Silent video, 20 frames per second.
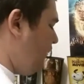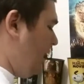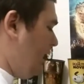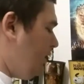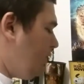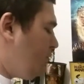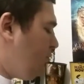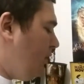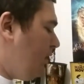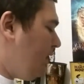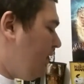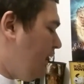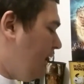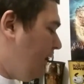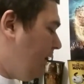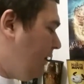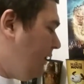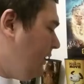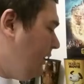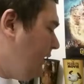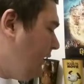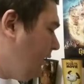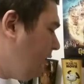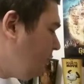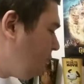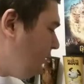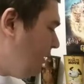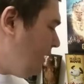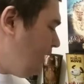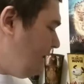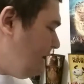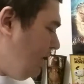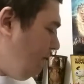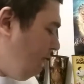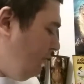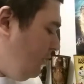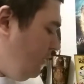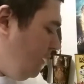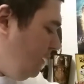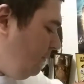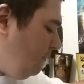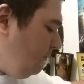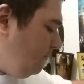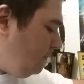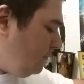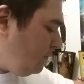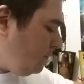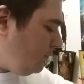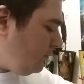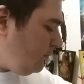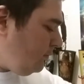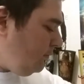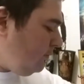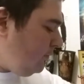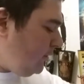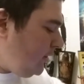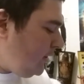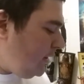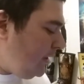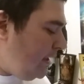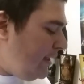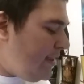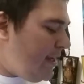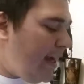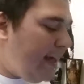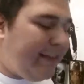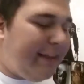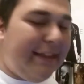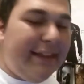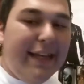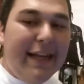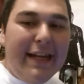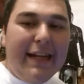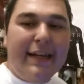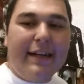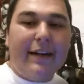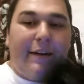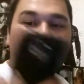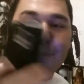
here's one thing that went on. I did get